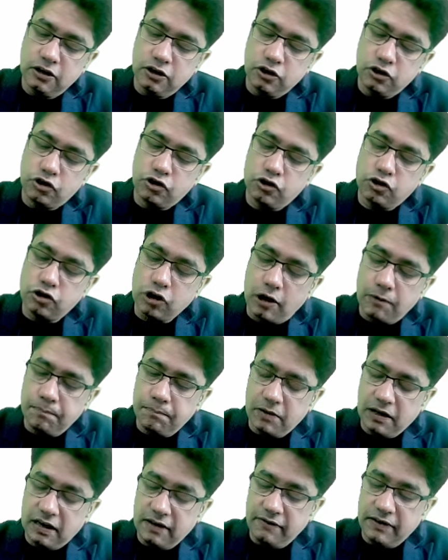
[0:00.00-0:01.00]

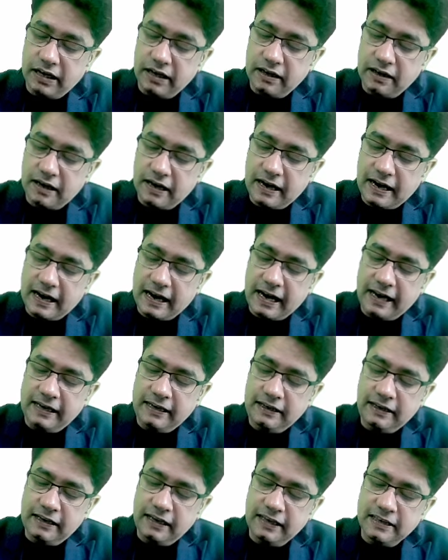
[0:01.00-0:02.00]
stop giving
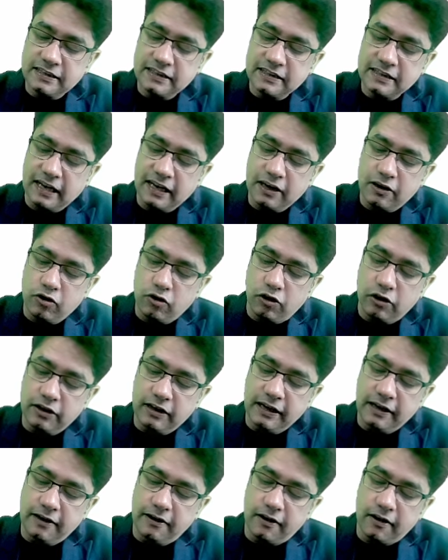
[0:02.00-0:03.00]

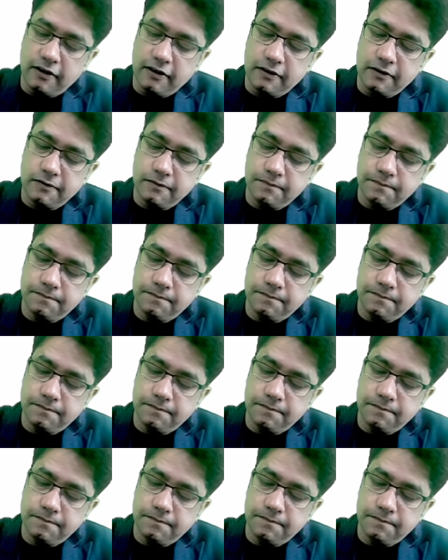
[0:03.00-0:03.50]
antipsychotic drug